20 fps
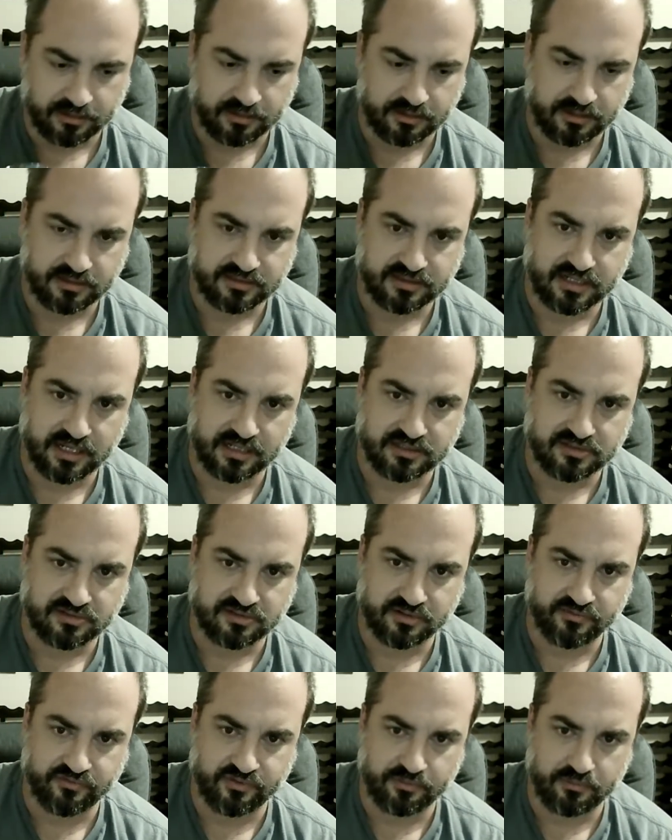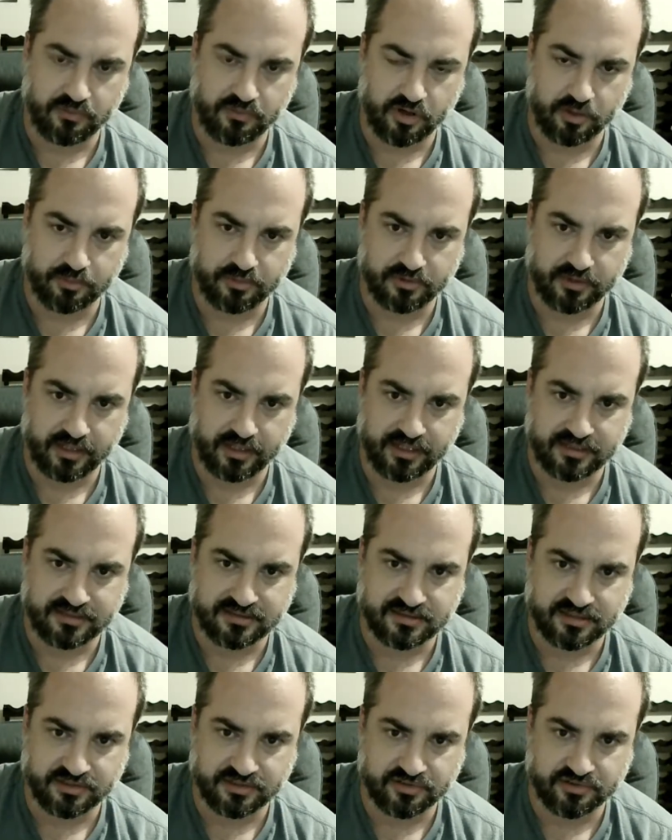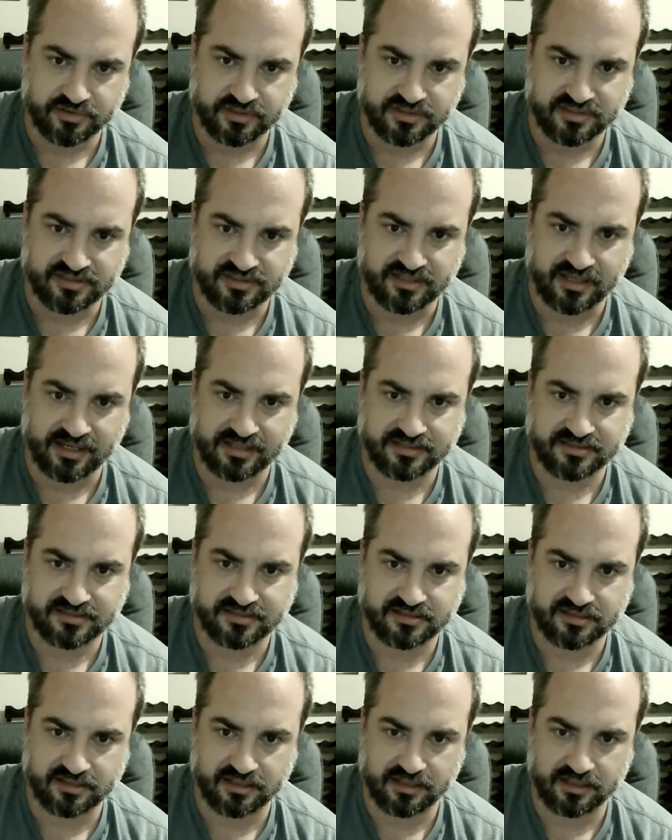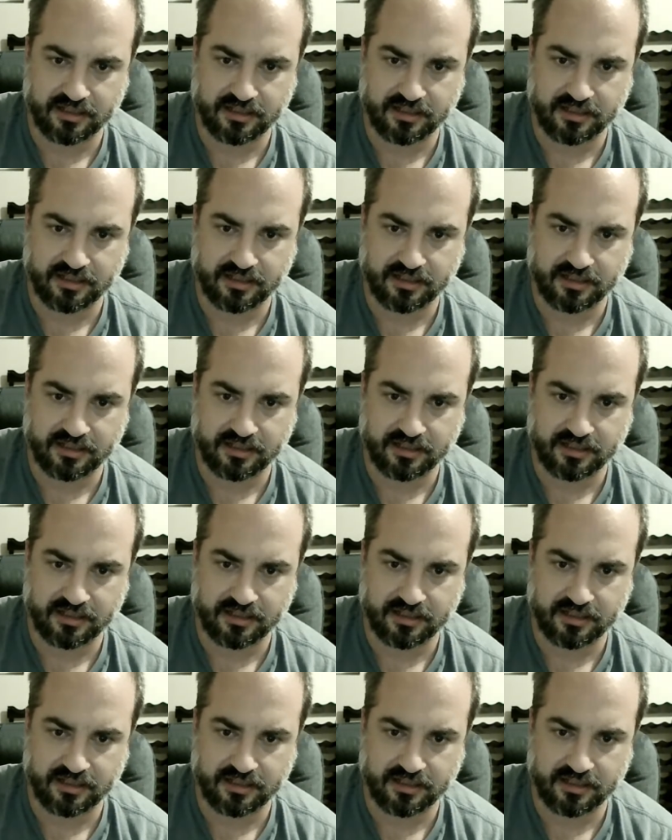It's got sort of a marmalade, citrus zest.